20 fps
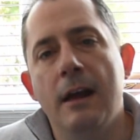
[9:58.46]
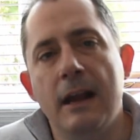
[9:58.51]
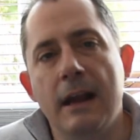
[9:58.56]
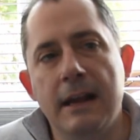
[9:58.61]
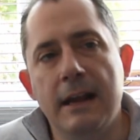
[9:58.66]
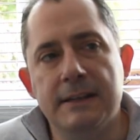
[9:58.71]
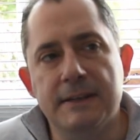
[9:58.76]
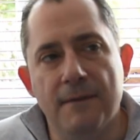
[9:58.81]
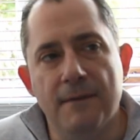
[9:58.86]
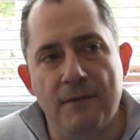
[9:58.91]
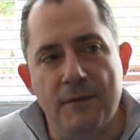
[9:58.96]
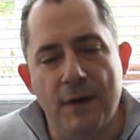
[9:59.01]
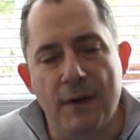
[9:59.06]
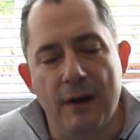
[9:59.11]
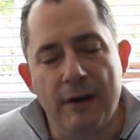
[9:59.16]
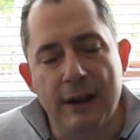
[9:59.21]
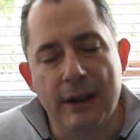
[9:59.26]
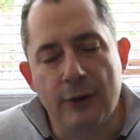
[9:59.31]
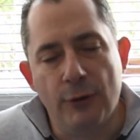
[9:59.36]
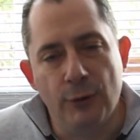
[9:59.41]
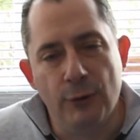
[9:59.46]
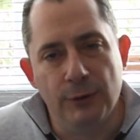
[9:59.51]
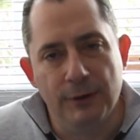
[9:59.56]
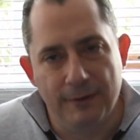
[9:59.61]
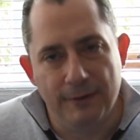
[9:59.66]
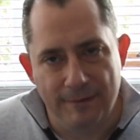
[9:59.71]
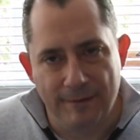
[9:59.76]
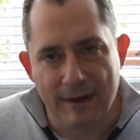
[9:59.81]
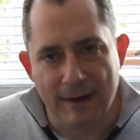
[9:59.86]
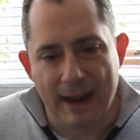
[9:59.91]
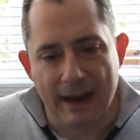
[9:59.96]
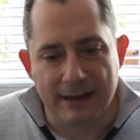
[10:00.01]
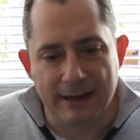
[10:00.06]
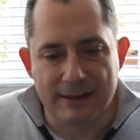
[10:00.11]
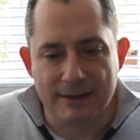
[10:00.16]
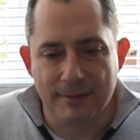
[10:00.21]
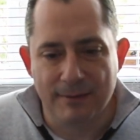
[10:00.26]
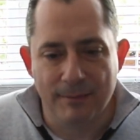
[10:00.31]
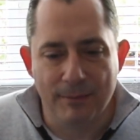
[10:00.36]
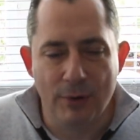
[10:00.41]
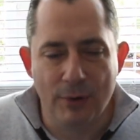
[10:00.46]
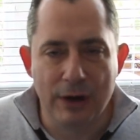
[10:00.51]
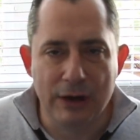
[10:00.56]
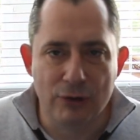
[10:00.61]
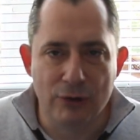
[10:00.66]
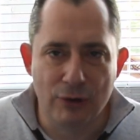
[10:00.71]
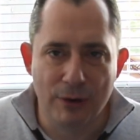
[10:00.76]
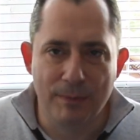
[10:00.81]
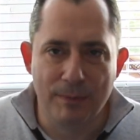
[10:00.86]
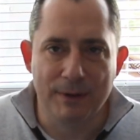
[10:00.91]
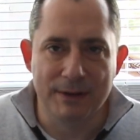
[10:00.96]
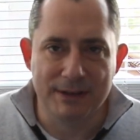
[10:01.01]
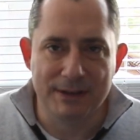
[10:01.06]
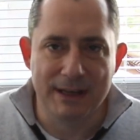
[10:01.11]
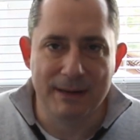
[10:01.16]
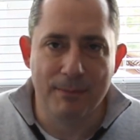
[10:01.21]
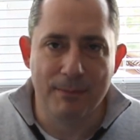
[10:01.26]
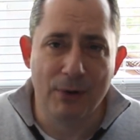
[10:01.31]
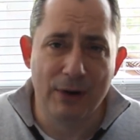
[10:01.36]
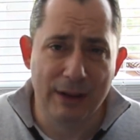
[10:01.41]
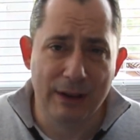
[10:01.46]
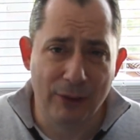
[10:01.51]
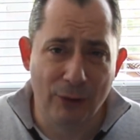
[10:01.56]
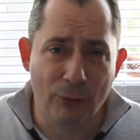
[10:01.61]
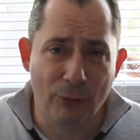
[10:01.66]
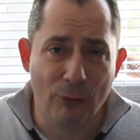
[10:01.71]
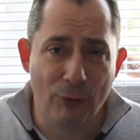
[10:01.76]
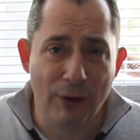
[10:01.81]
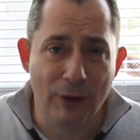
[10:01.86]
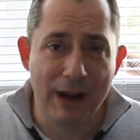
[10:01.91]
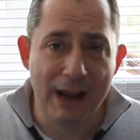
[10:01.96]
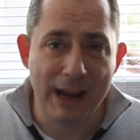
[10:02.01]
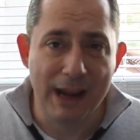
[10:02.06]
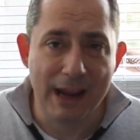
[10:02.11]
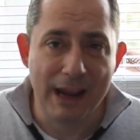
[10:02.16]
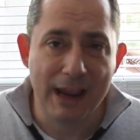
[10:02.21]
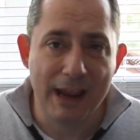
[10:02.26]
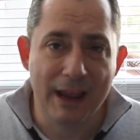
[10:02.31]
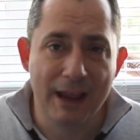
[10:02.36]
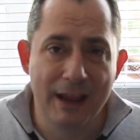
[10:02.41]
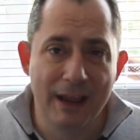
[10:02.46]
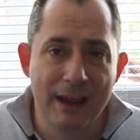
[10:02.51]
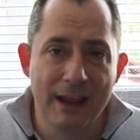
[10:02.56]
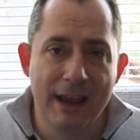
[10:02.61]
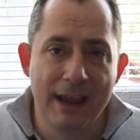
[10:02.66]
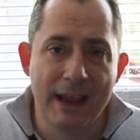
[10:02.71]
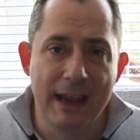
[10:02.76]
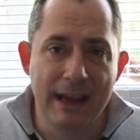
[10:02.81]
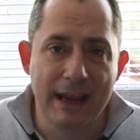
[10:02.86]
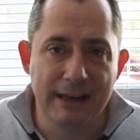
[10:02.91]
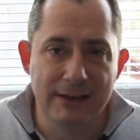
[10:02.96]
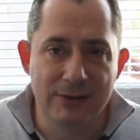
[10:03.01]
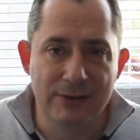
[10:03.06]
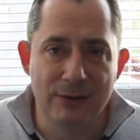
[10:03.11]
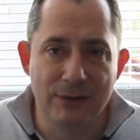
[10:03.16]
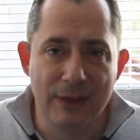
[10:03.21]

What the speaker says: It's a very cool effect putting triplets in, putting 3 into